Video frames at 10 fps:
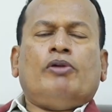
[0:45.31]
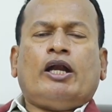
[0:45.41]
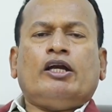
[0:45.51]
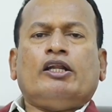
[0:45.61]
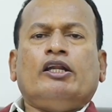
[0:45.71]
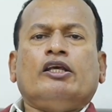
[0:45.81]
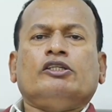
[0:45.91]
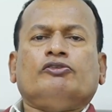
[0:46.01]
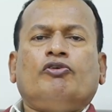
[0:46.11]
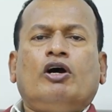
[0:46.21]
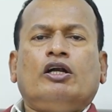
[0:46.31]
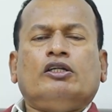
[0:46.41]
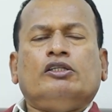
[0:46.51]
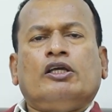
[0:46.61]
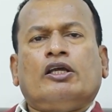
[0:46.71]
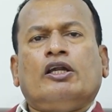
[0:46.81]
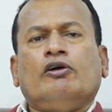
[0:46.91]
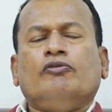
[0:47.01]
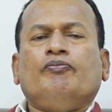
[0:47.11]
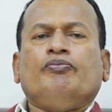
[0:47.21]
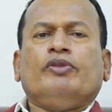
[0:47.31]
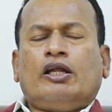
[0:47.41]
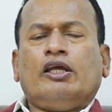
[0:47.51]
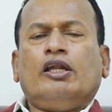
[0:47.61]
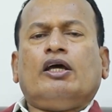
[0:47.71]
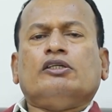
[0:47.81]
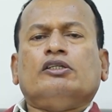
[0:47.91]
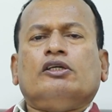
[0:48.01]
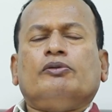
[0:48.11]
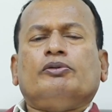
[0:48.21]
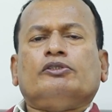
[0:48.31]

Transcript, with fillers: bladder training is fault they can have organic causes are